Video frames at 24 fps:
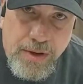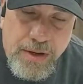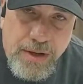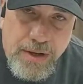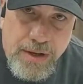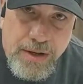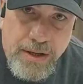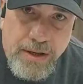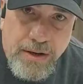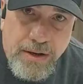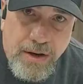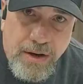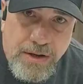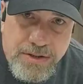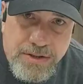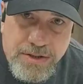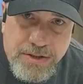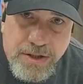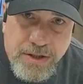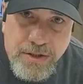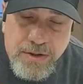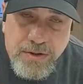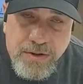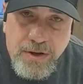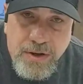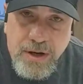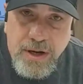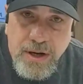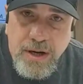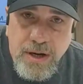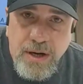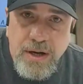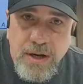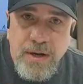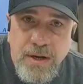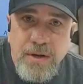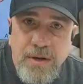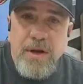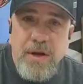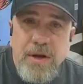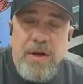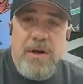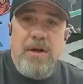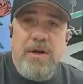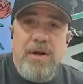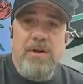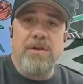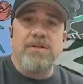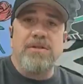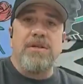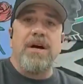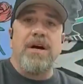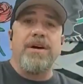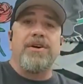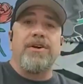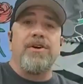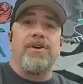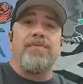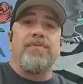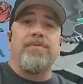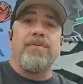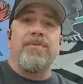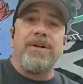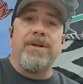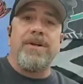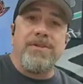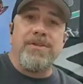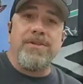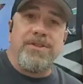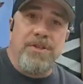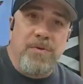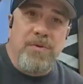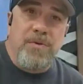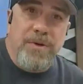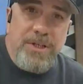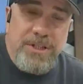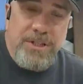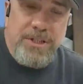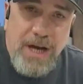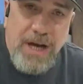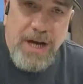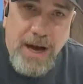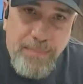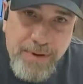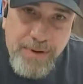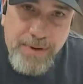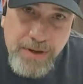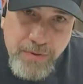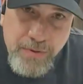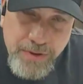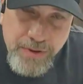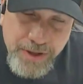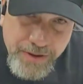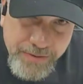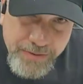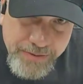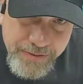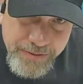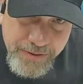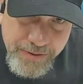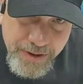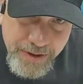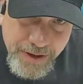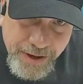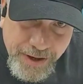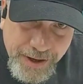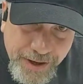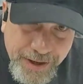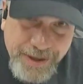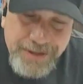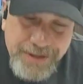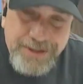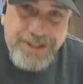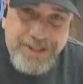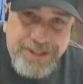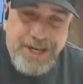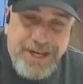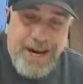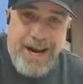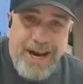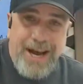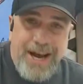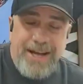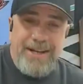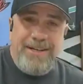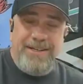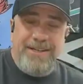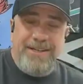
And it also looks like your friend that you went shopping with, Chad